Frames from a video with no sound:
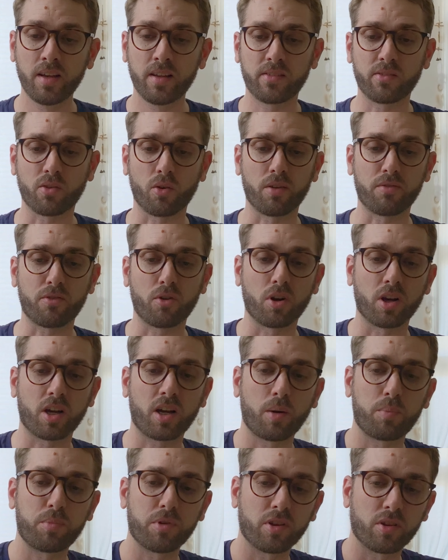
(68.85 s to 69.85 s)
So I've got a
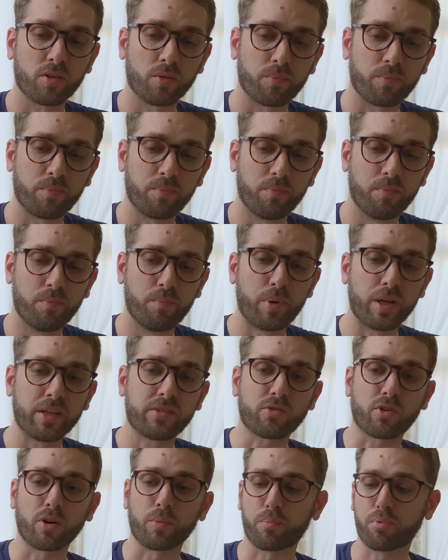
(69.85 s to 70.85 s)
couple of the
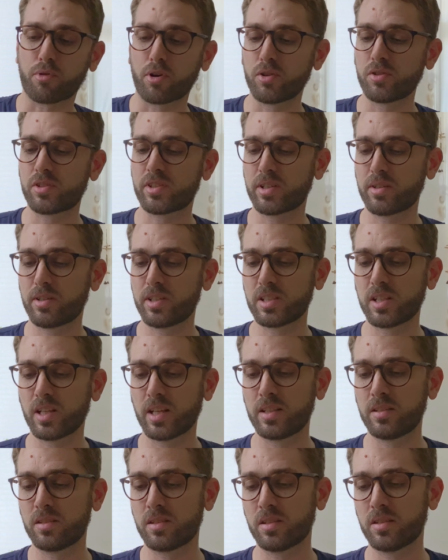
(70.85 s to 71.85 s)
Beastgrip Pro series
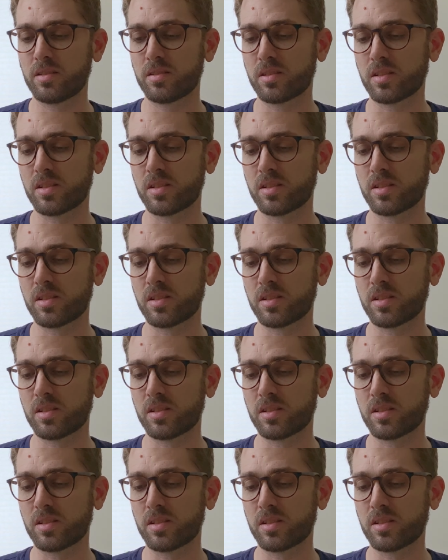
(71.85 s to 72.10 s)
lenses.